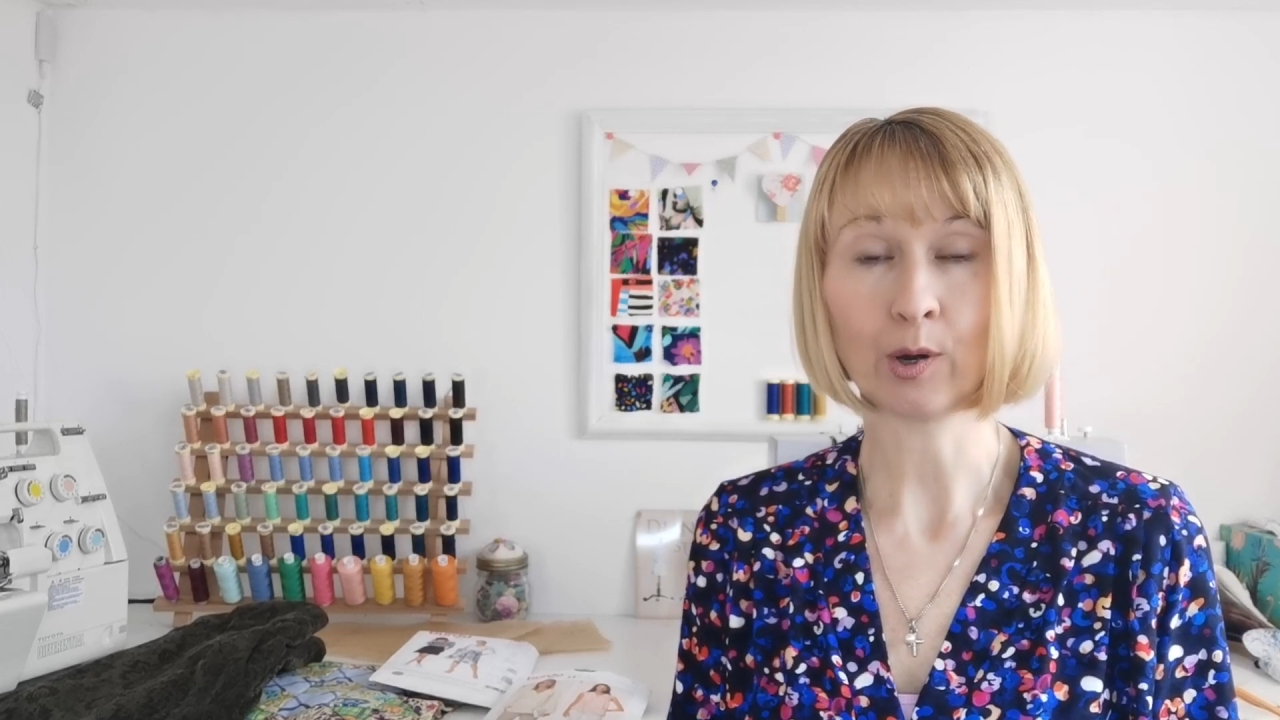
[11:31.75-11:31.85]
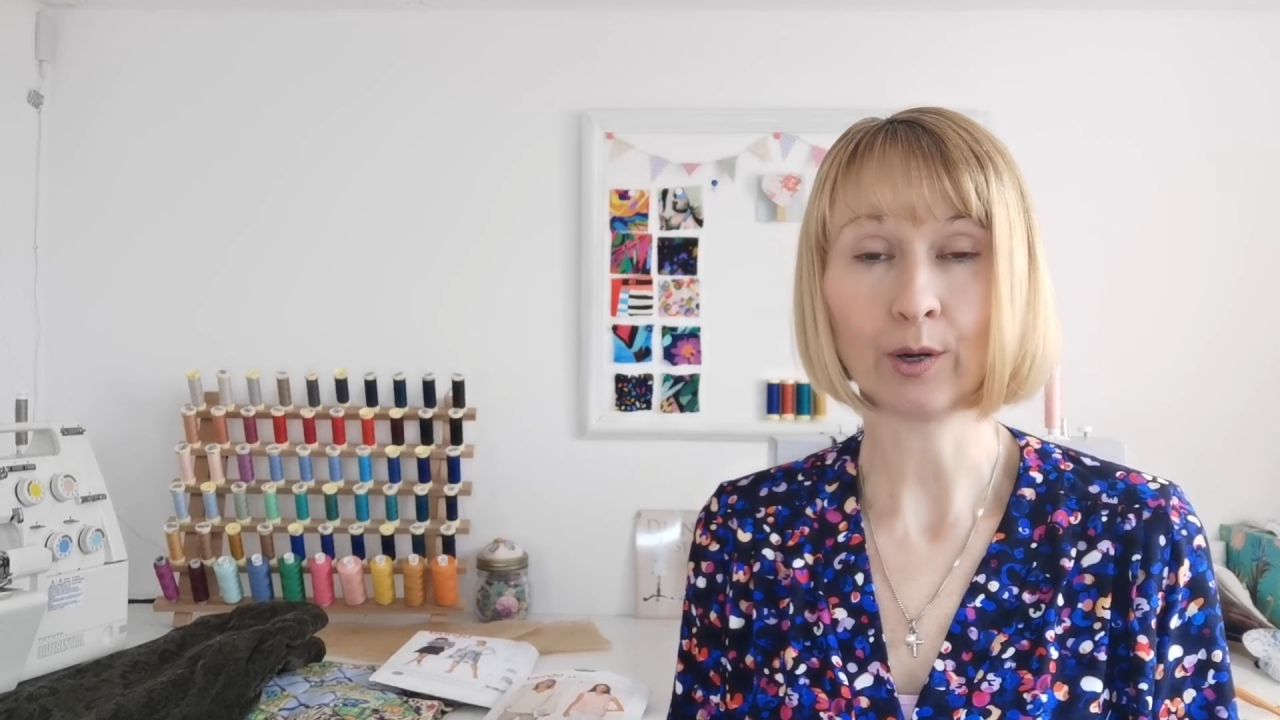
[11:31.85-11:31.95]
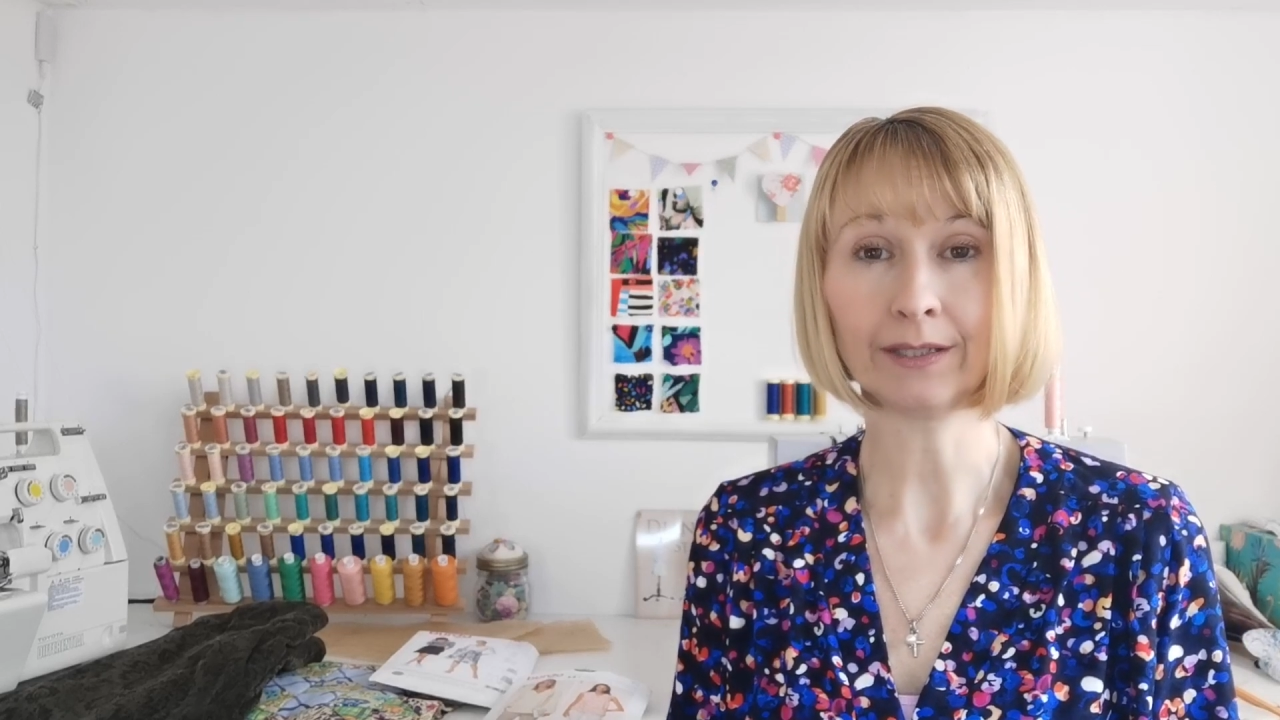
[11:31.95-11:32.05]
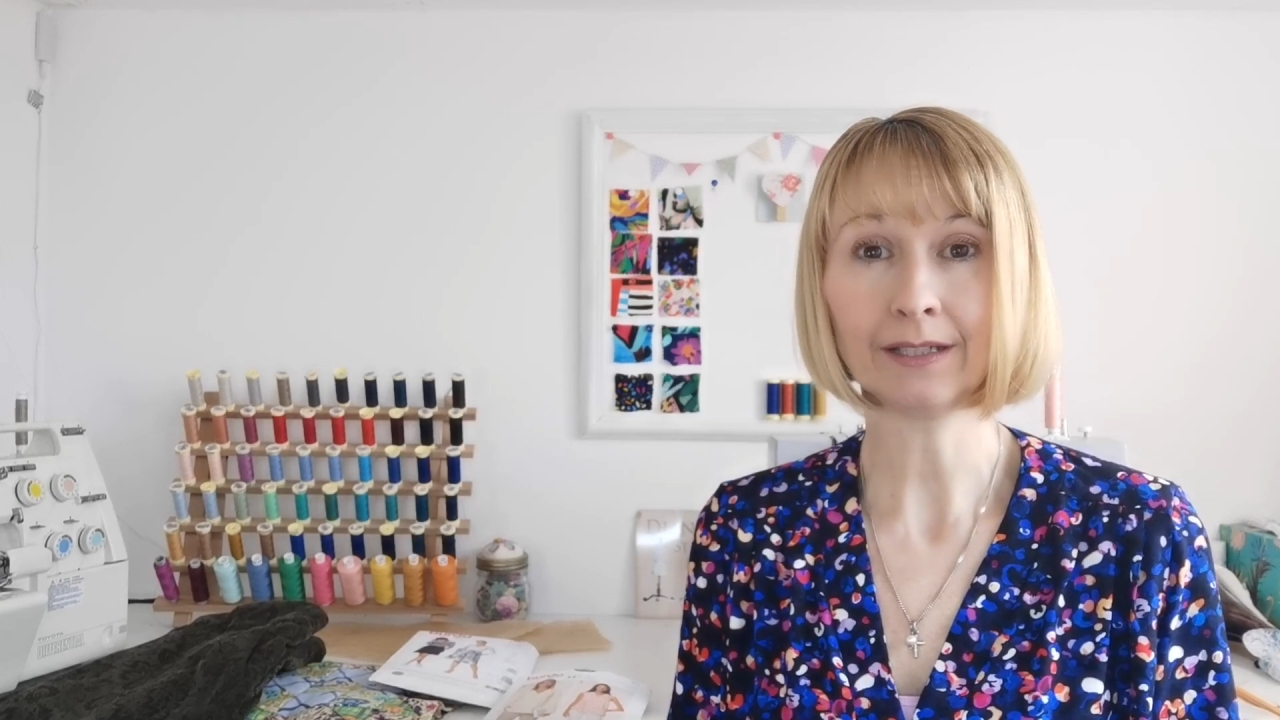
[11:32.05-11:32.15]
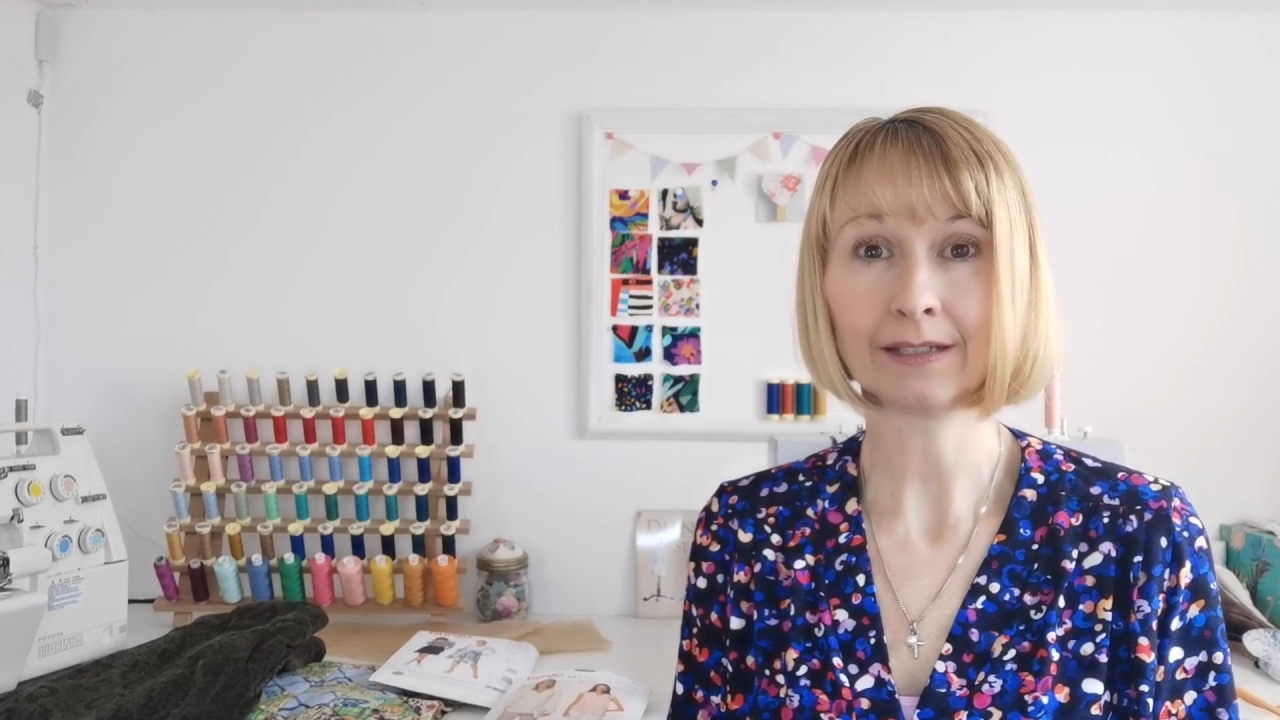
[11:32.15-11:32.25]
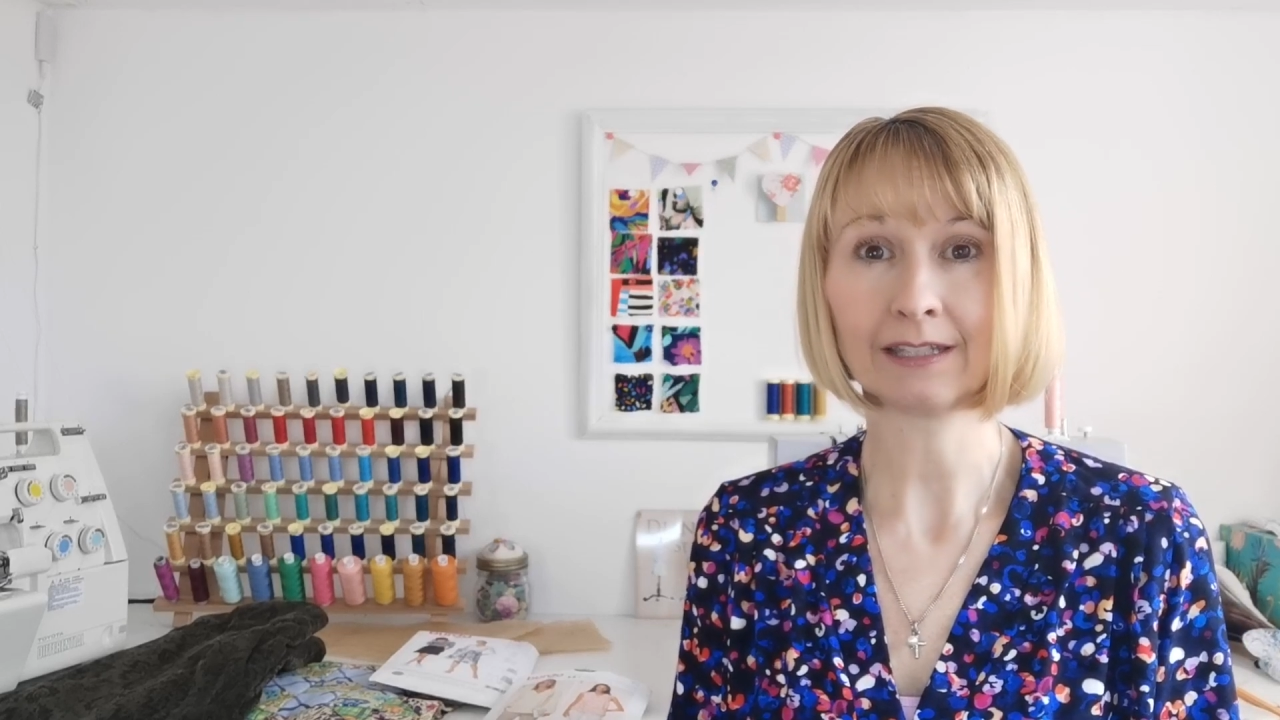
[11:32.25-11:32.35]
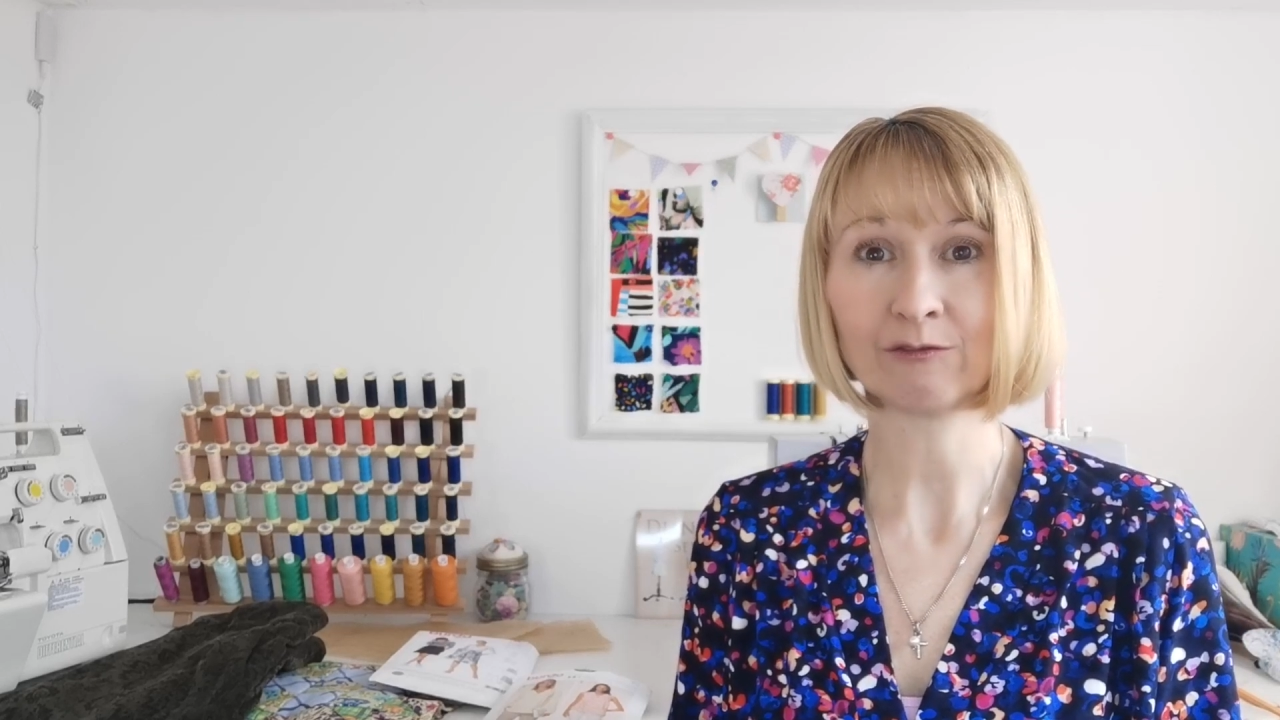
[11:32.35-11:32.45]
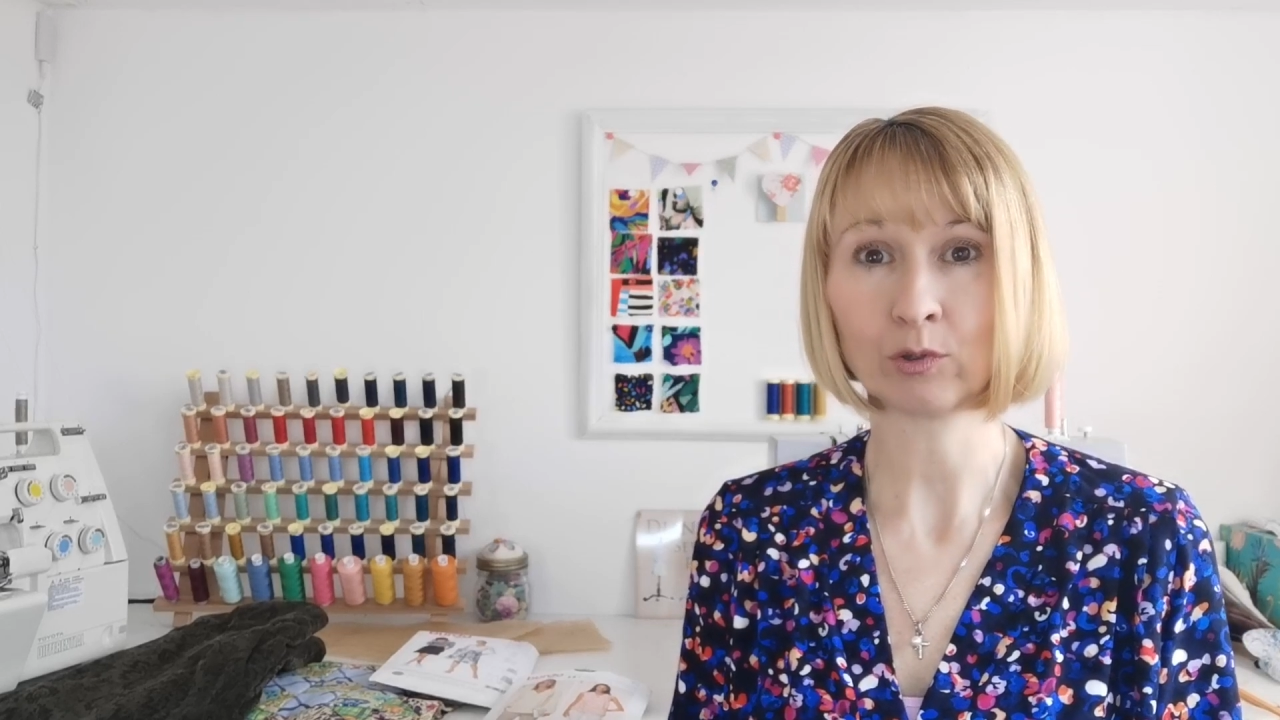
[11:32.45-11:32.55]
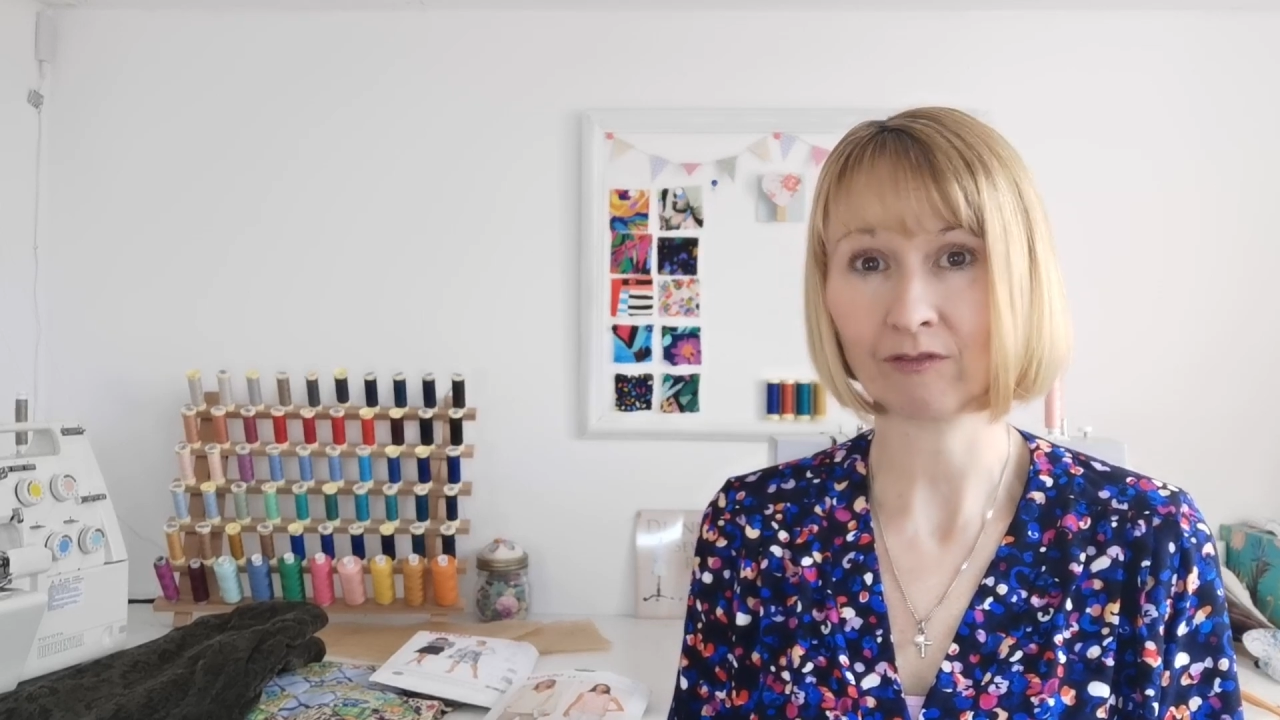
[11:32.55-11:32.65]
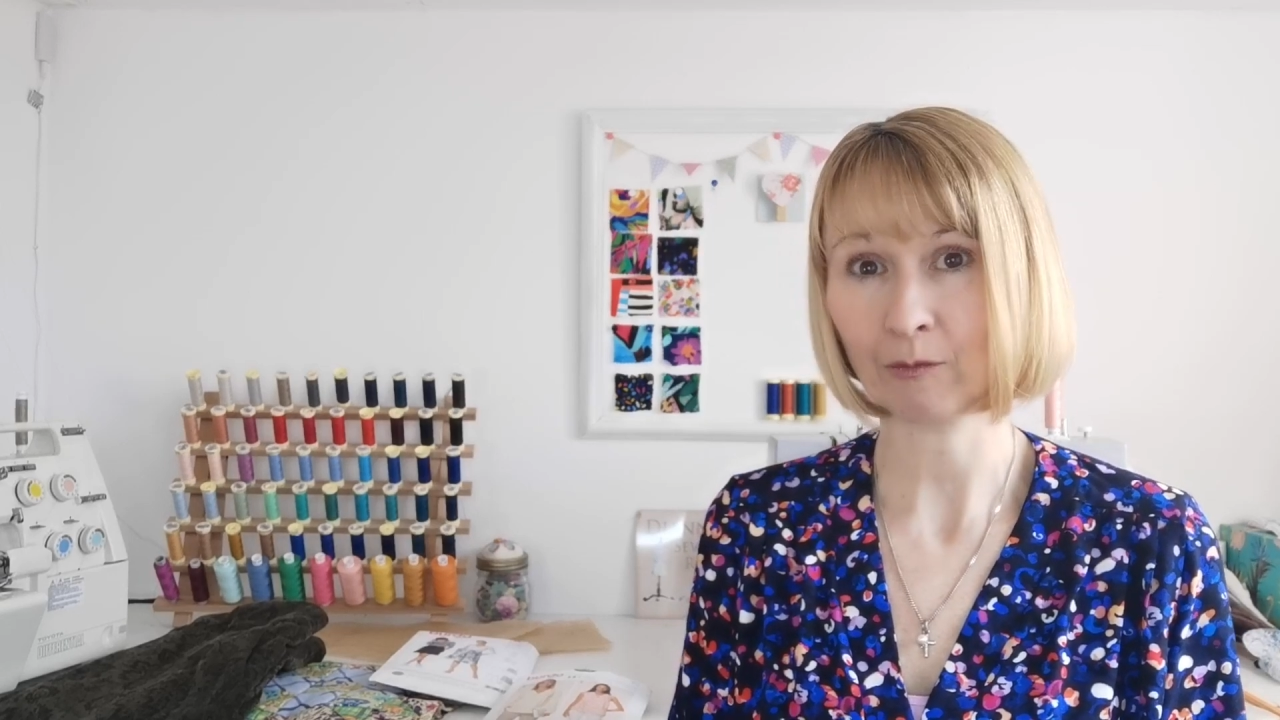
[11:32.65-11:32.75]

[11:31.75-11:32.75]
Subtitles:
point and give one